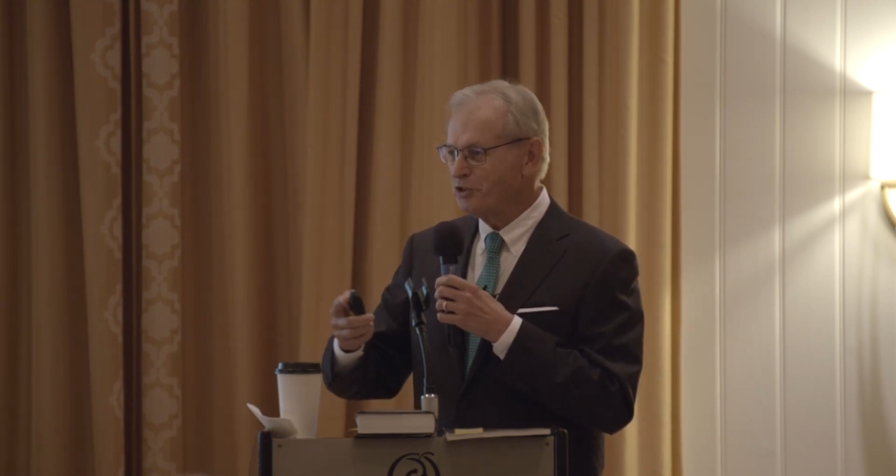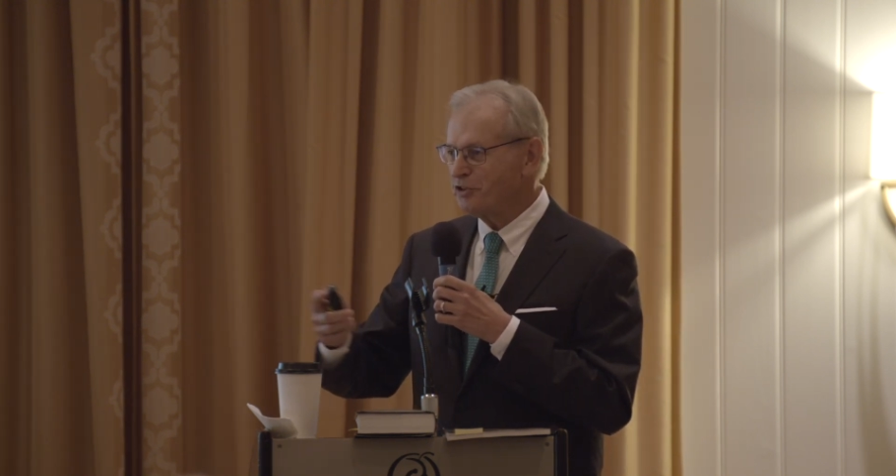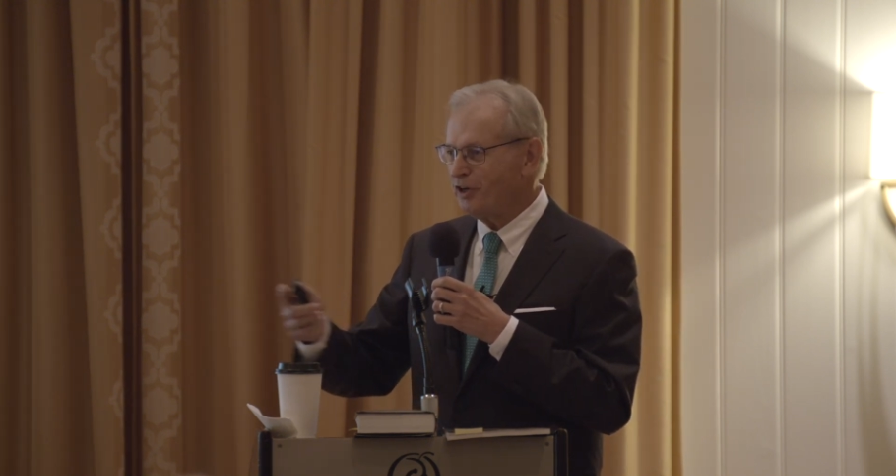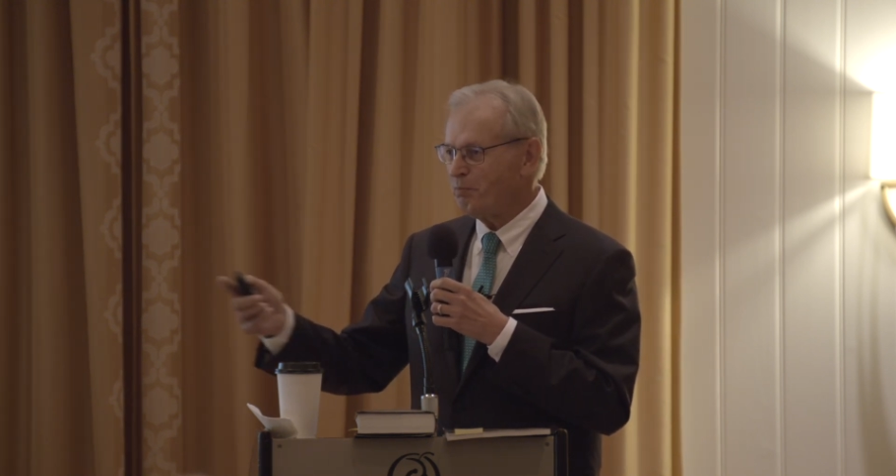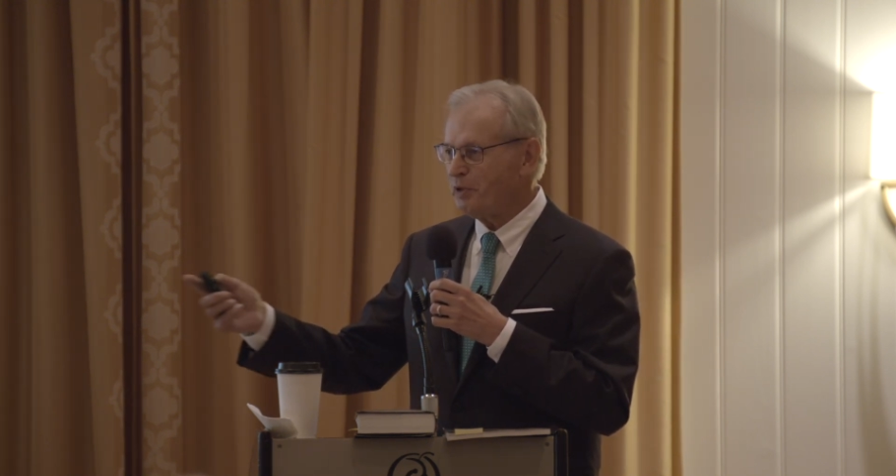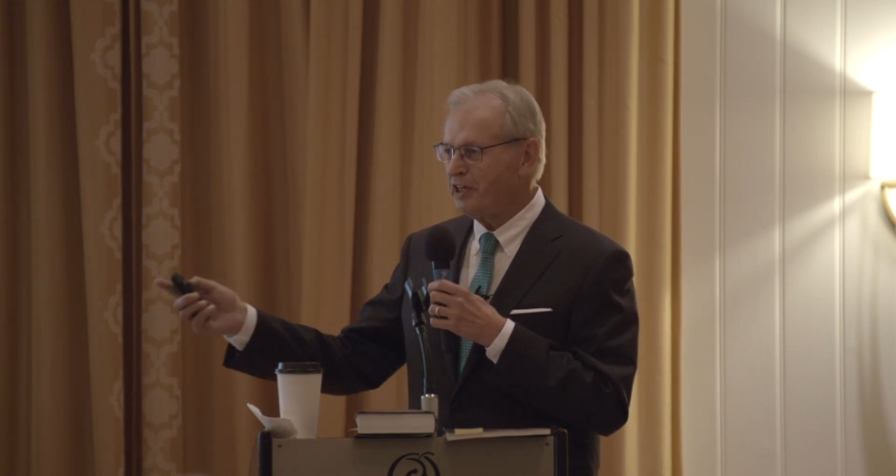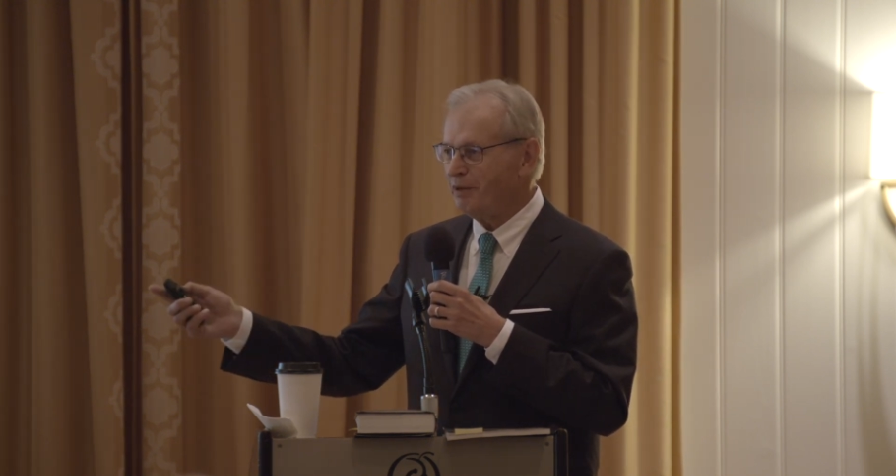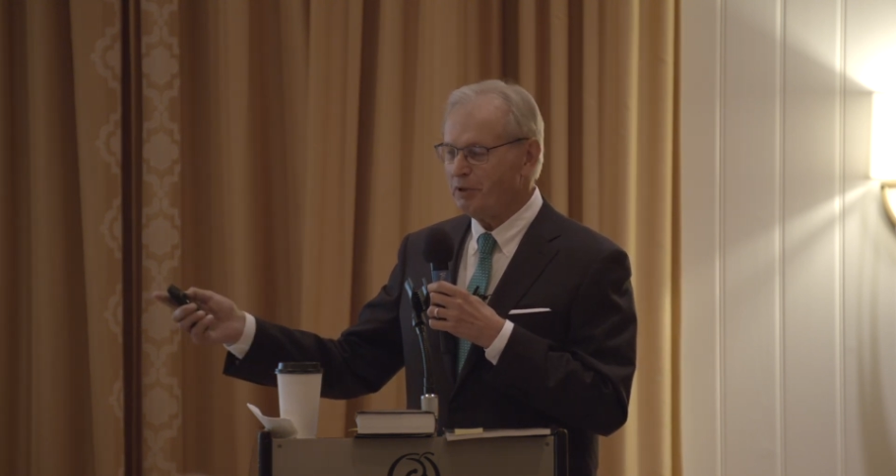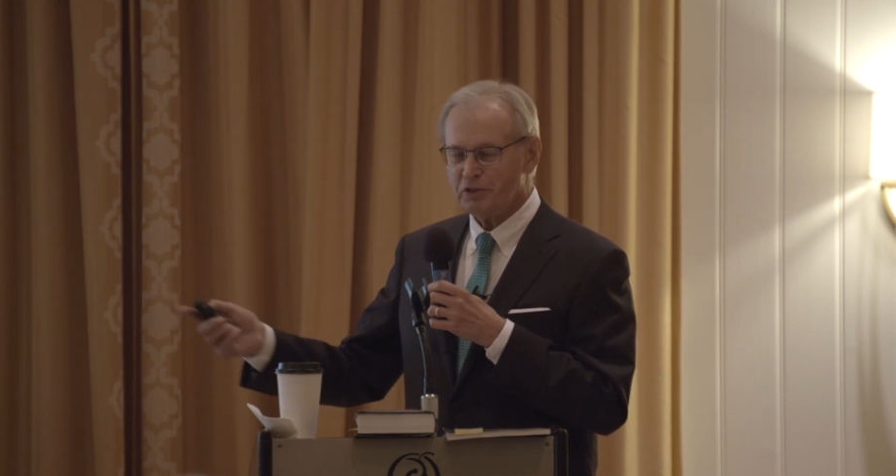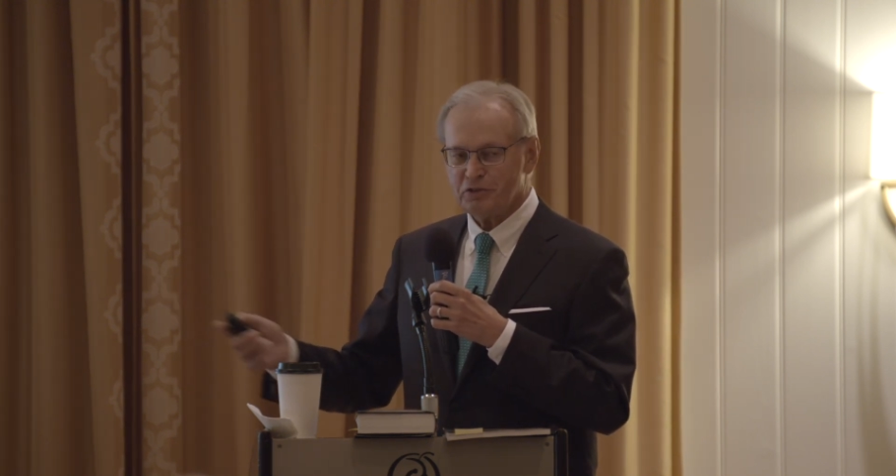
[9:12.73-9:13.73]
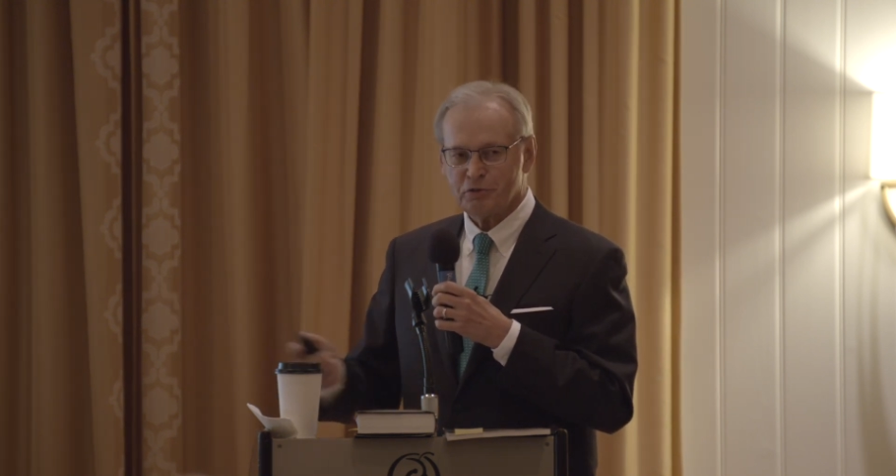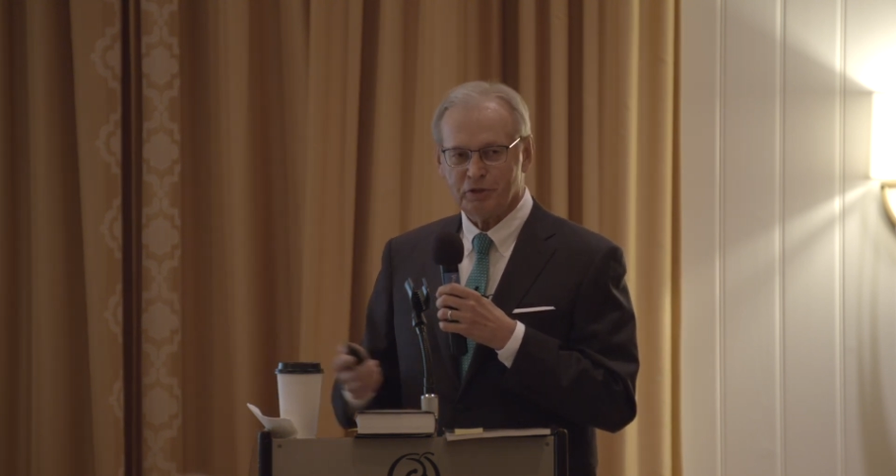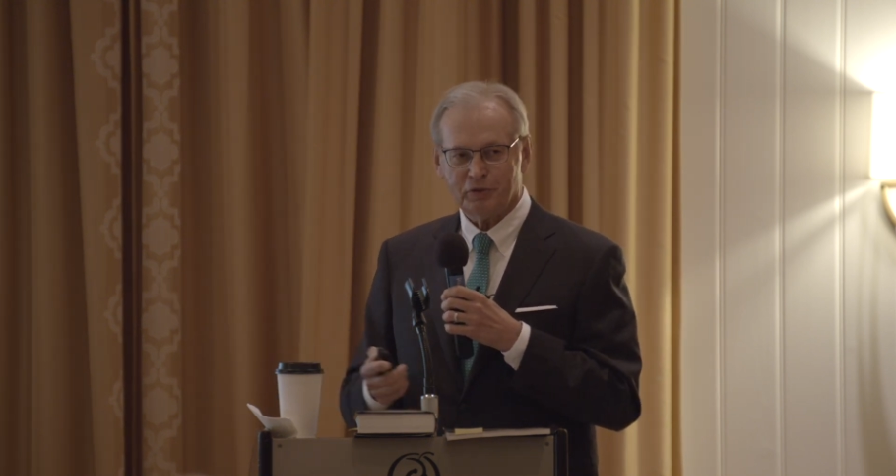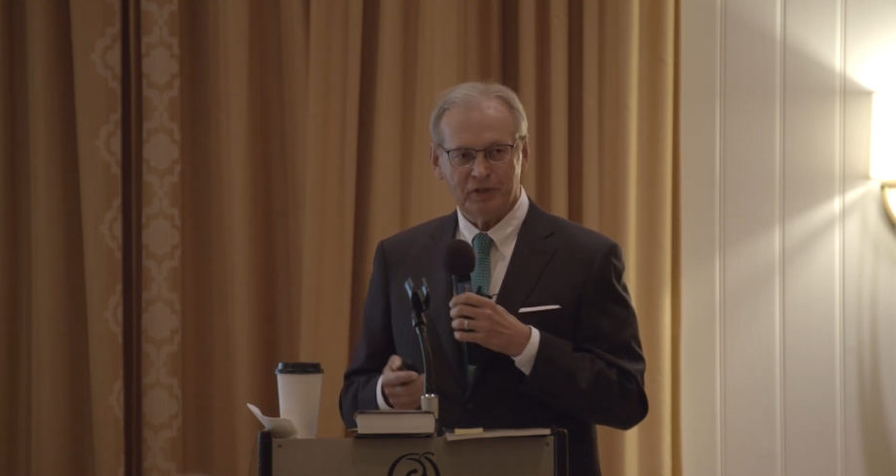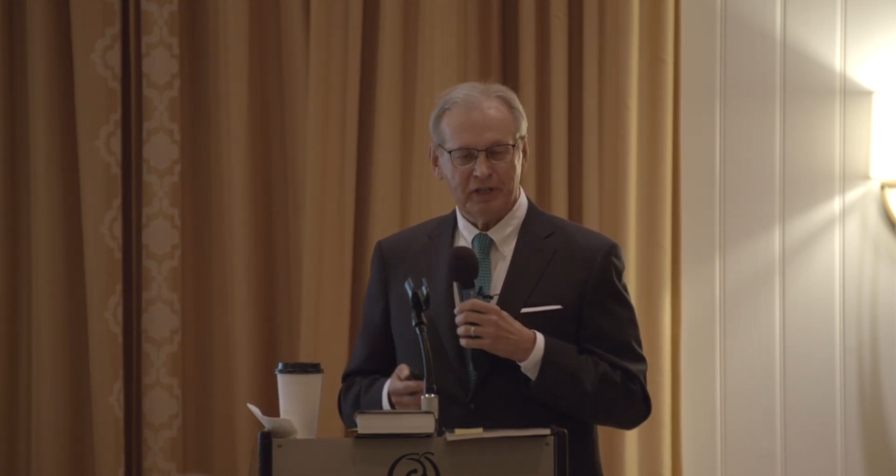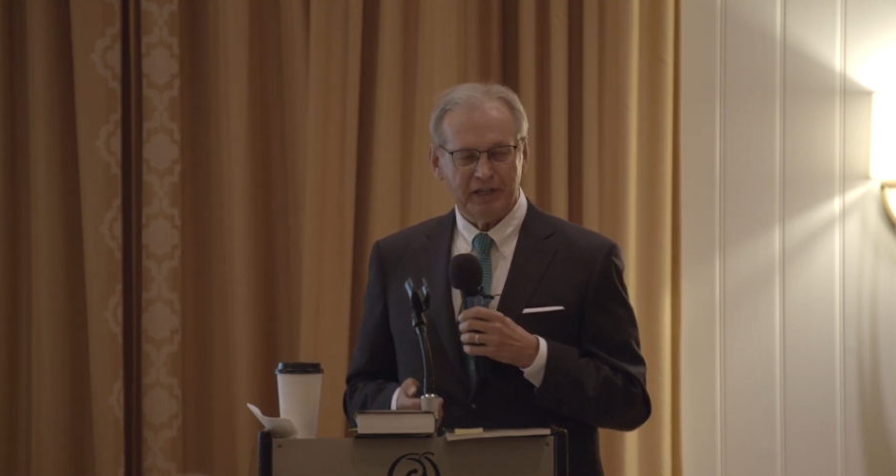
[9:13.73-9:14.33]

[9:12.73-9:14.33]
start becoming true?